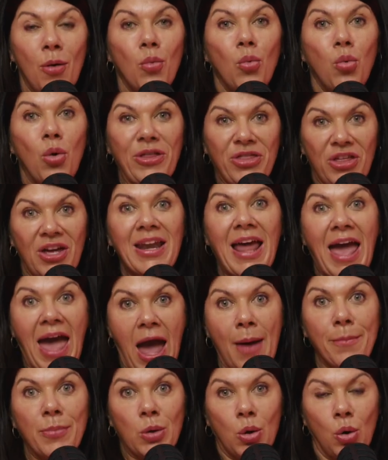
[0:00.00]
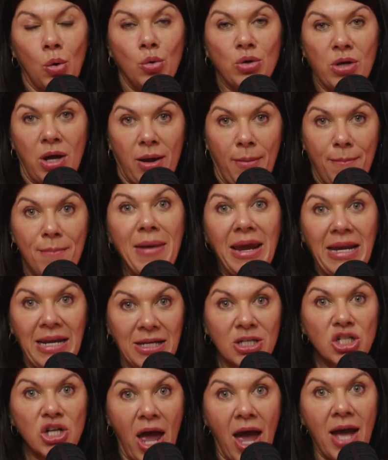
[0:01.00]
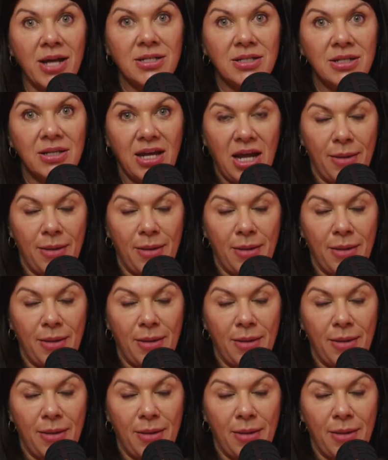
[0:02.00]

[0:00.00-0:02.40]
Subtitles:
with an app called ManyChat,